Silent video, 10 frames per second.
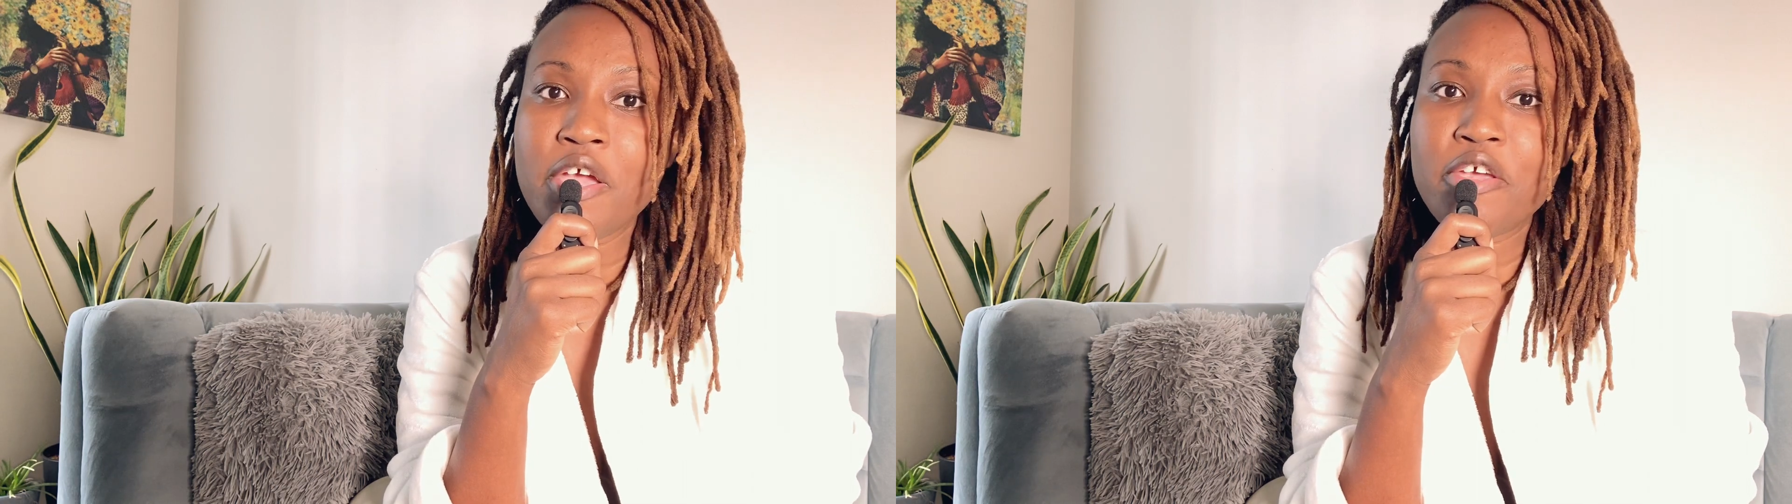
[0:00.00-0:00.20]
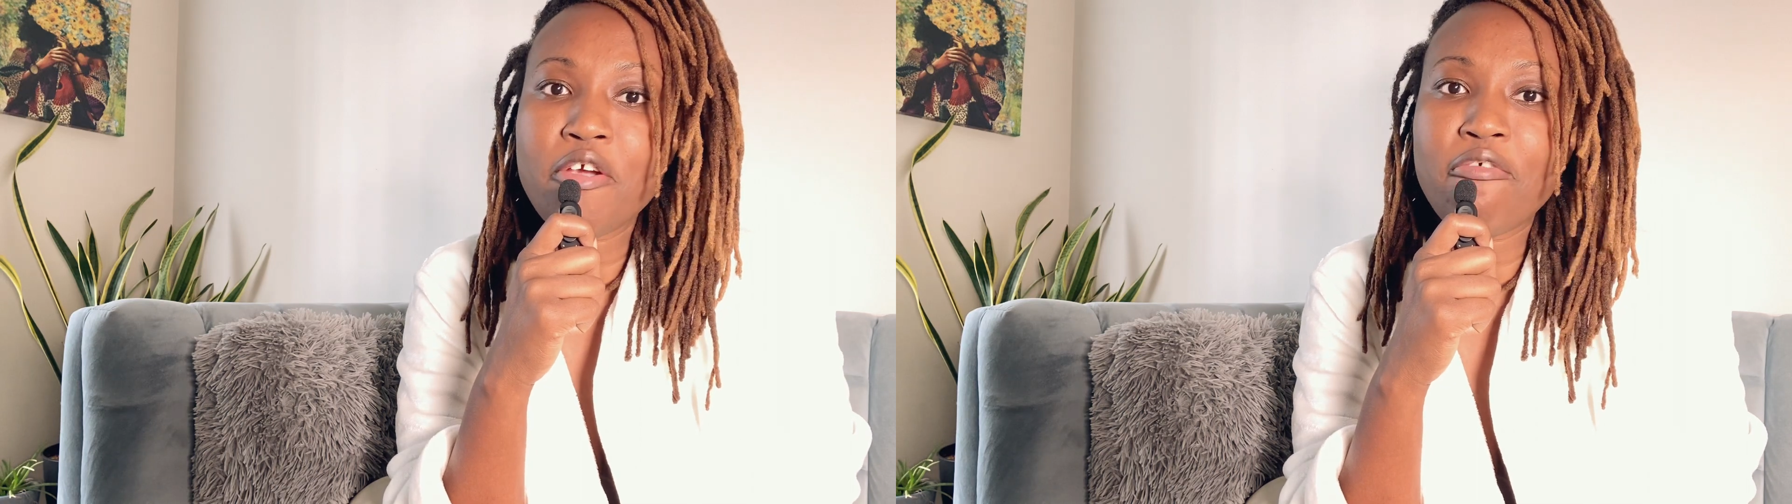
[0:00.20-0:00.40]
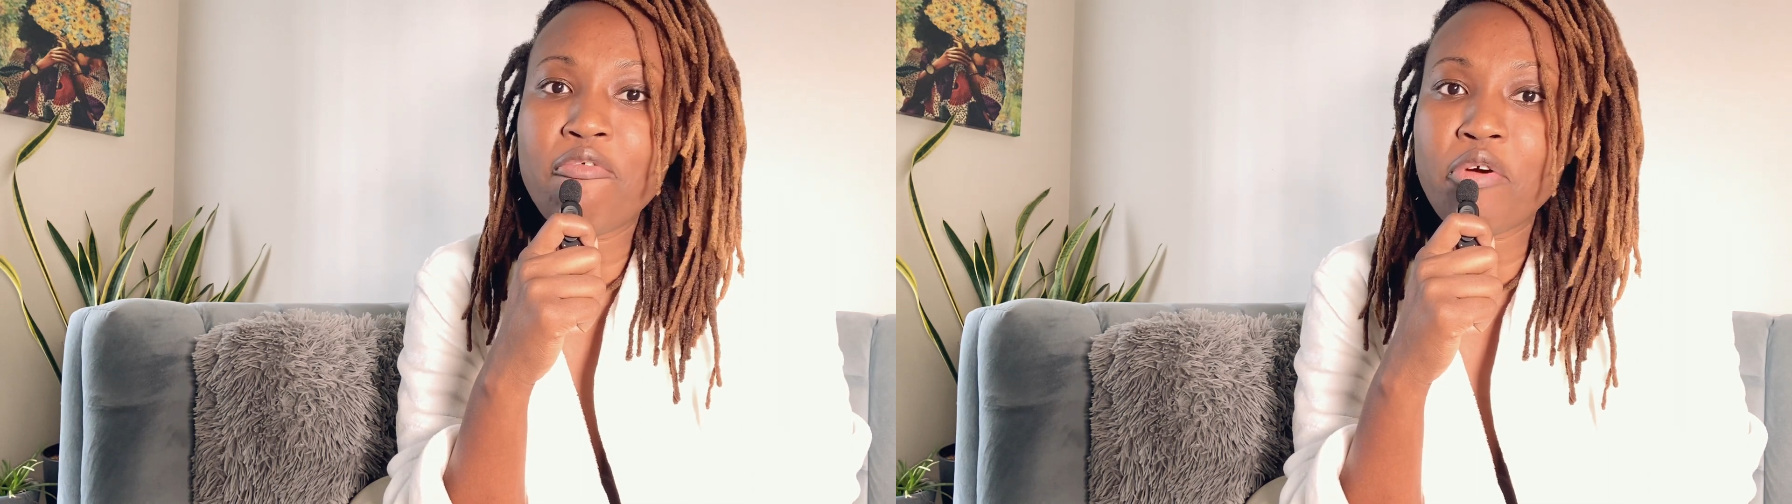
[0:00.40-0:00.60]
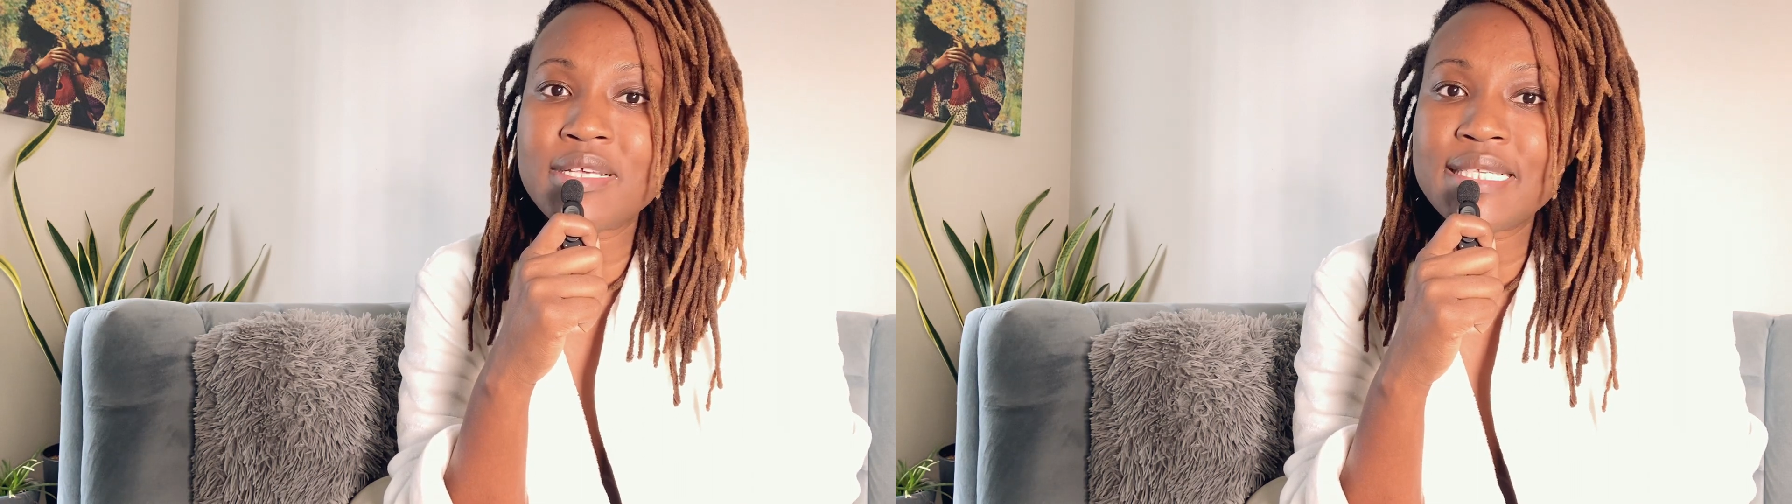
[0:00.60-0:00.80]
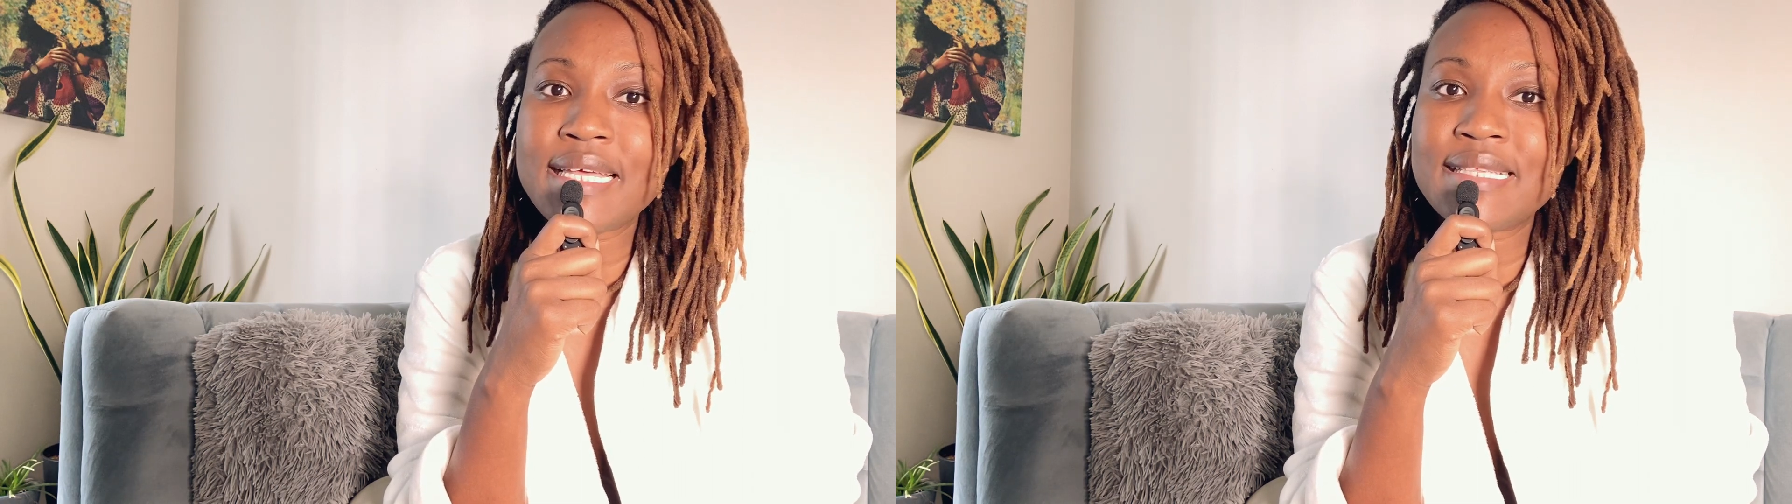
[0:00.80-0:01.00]
You're
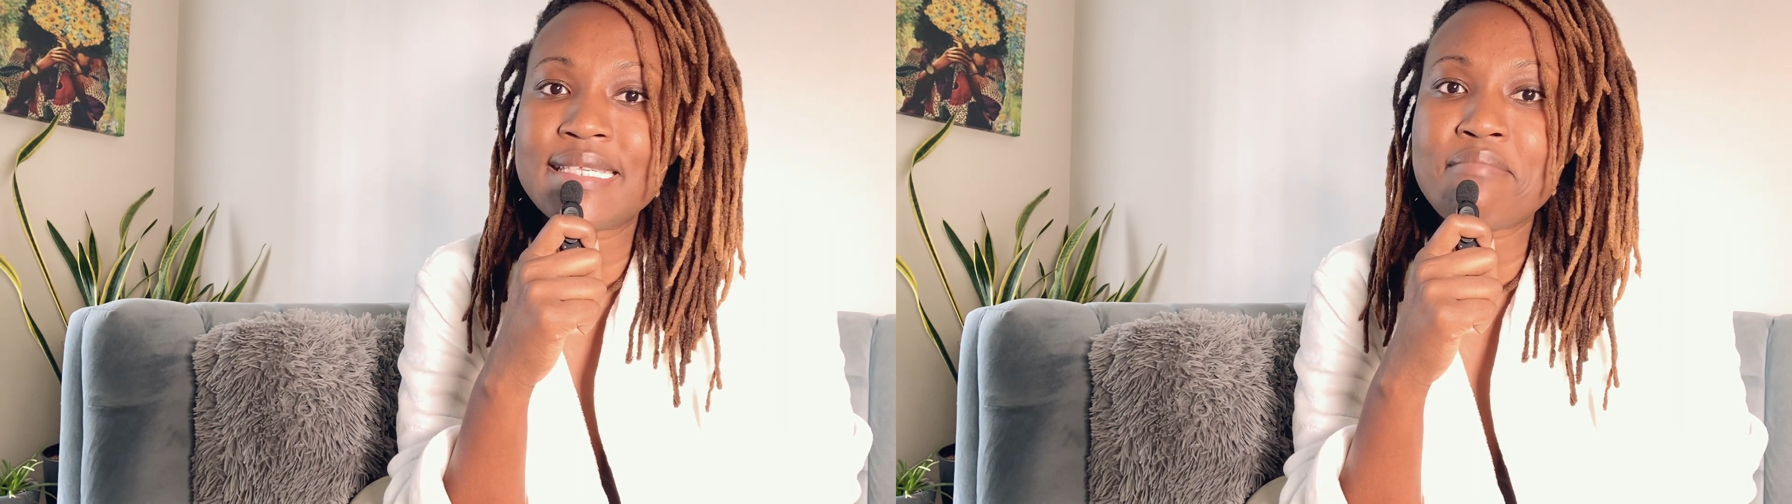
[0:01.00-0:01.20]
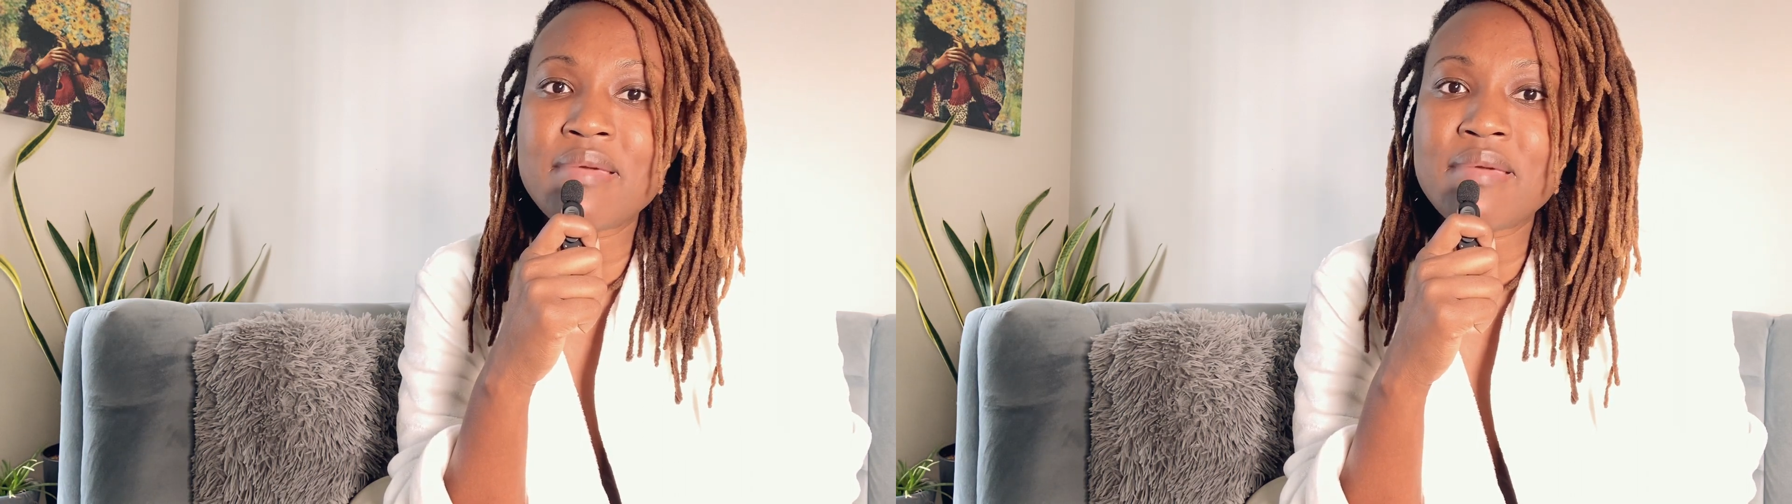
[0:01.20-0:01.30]
forcing it to